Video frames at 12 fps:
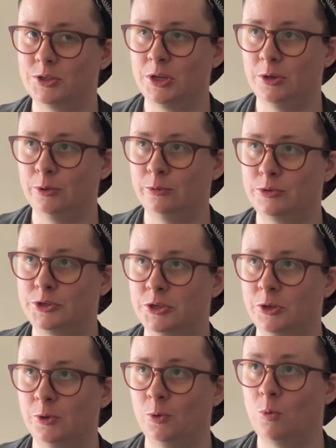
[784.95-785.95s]
you
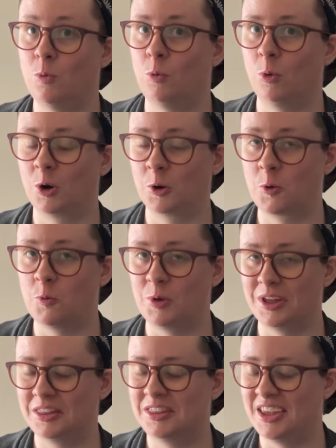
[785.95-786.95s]
to work
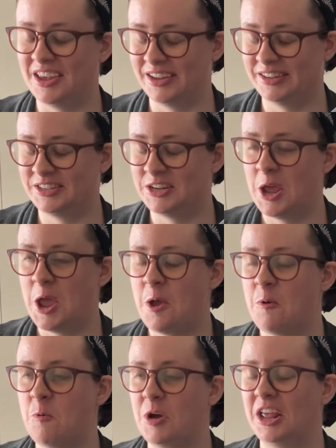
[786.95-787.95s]
with it
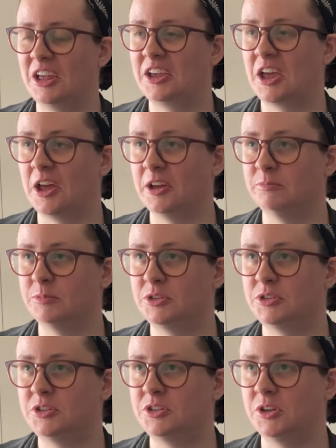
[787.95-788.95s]
when it comes
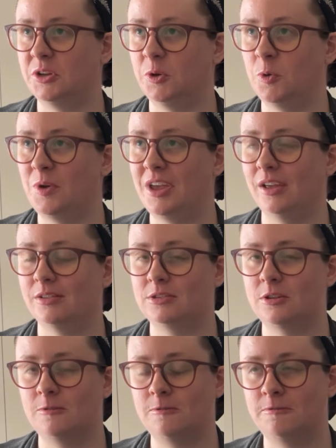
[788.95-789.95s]
to its
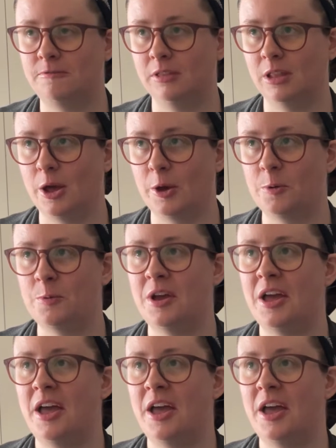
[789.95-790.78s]
flow.